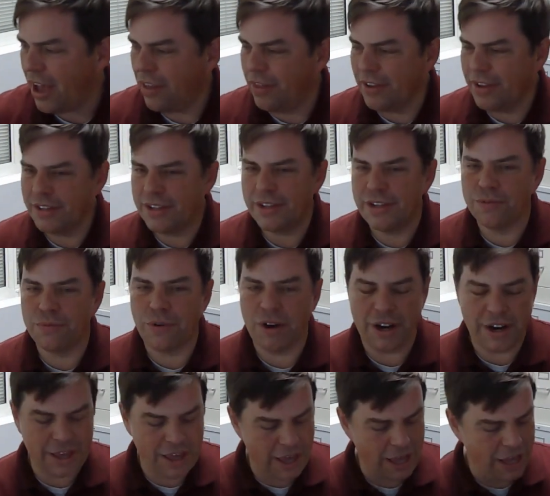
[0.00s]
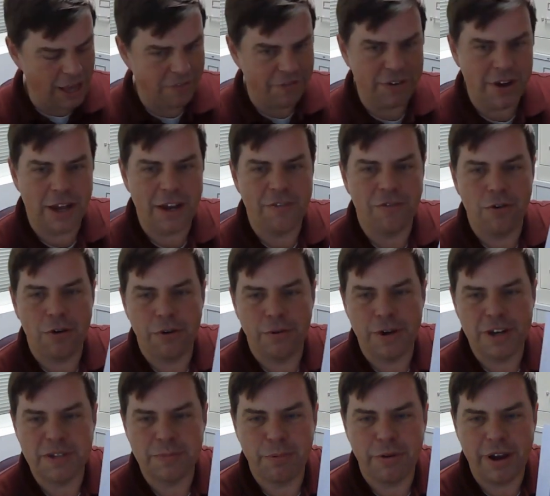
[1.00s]
And this is what a
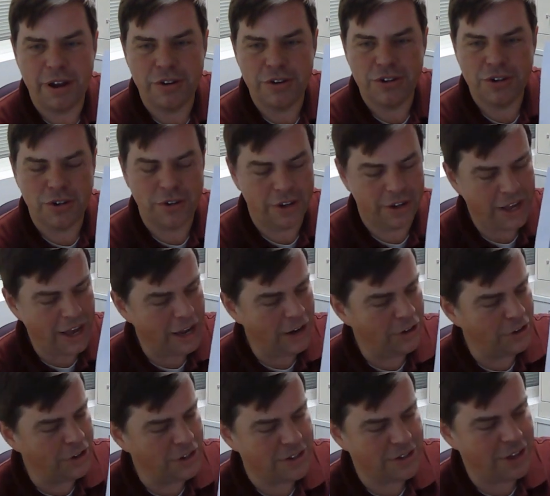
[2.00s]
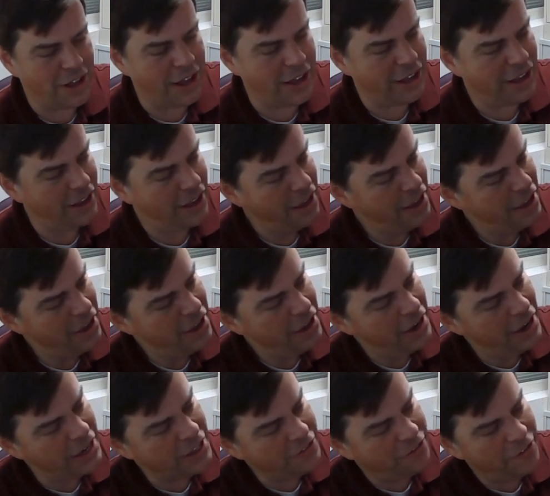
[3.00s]
KF94 respirator kind of looks like.
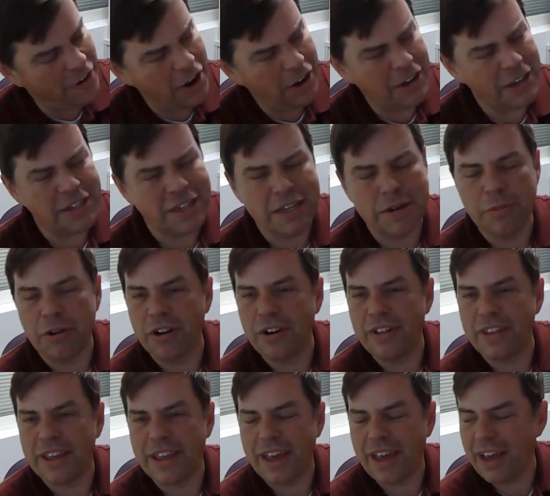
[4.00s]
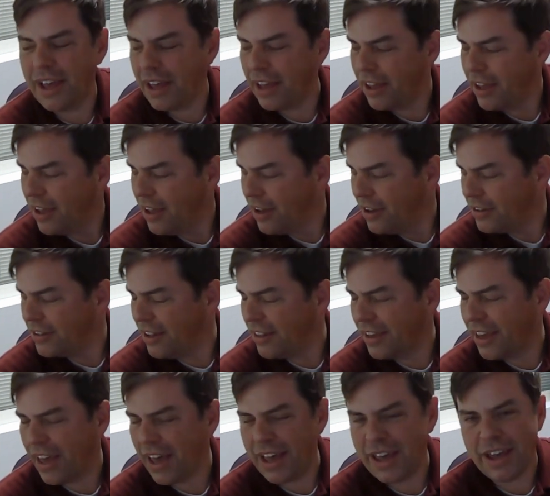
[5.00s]
It's fairly similar to the
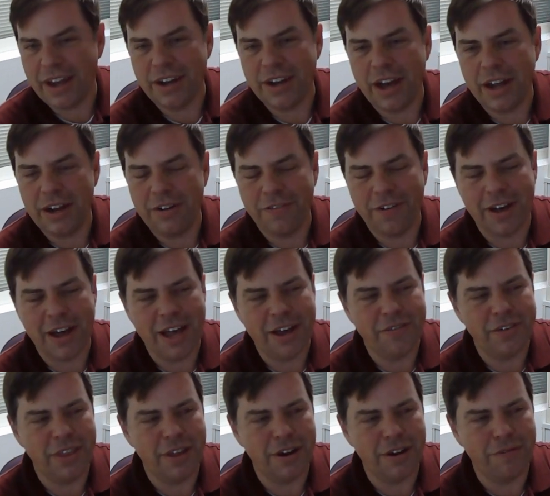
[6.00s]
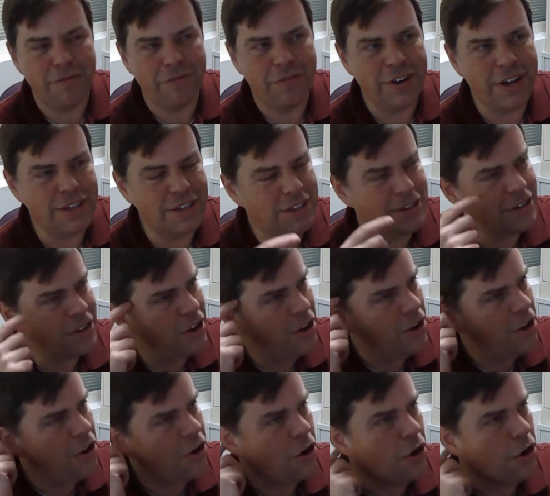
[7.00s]
KN95 in that it fits